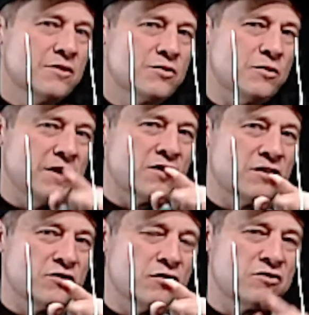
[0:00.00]
so that your
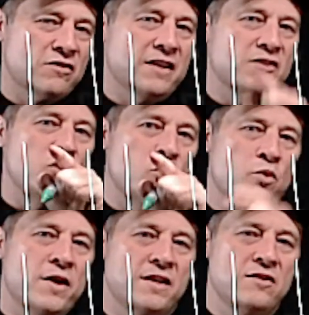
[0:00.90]
construction lines don't
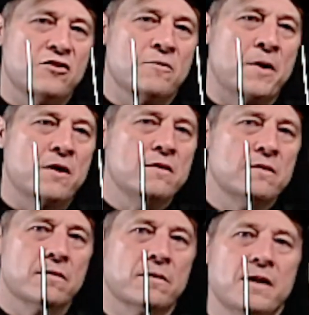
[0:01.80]
run into your part,
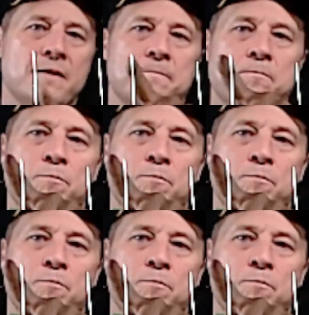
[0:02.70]
okay?